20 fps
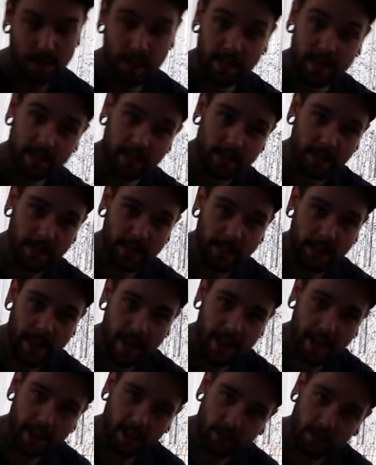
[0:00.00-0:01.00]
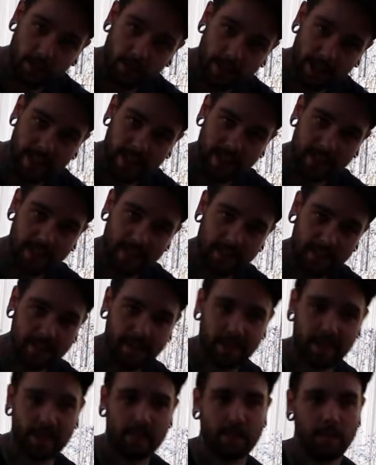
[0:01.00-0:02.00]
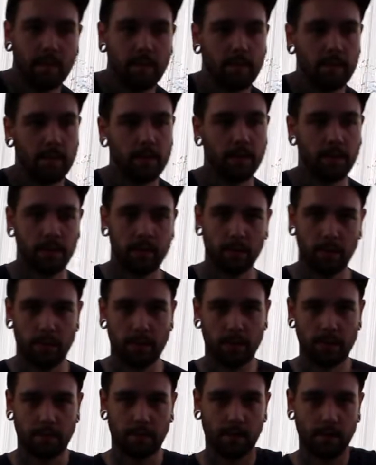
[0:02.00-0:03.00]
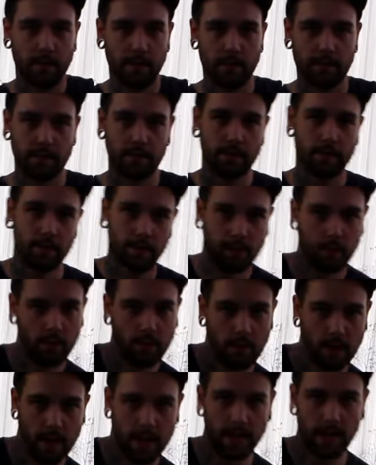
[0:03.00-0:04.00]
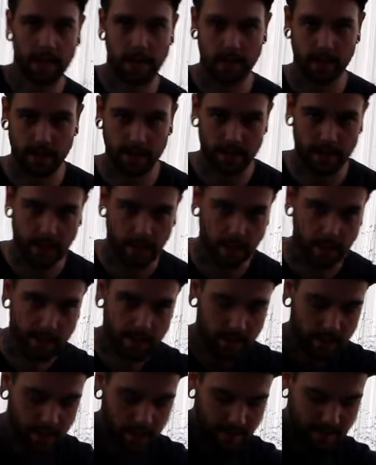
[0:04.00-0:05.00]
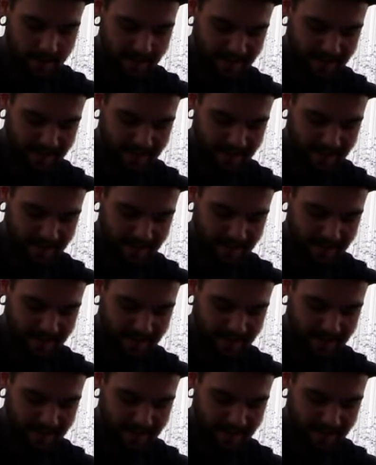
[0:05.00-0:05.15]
Stick your hand right in. Some people just move left to right inside of it